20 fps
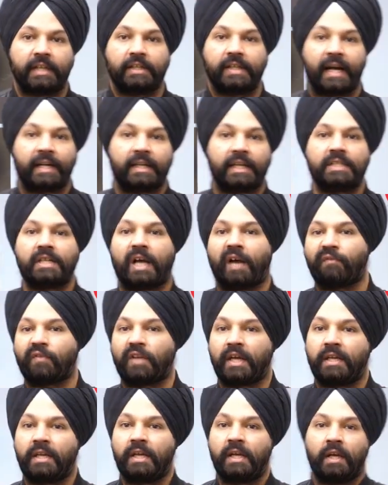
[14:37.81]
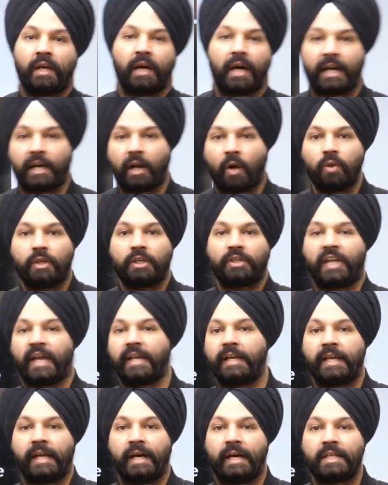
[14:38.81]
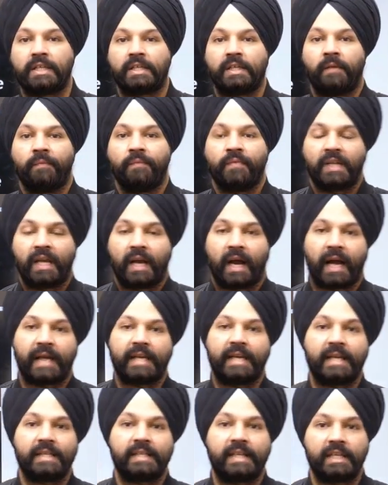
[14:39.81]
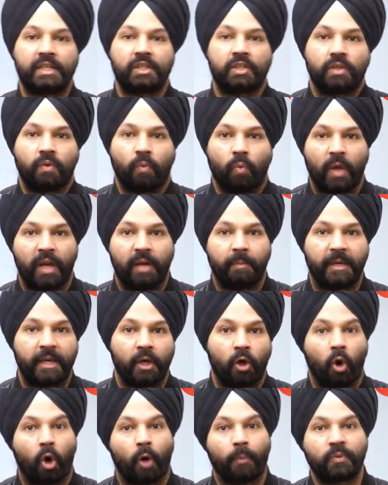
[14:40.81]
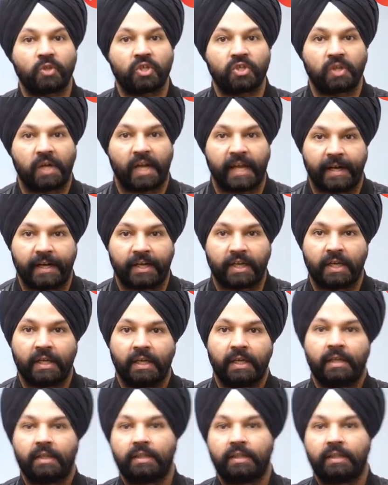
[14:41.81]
that is after around 10 years, ISS will be obsolete.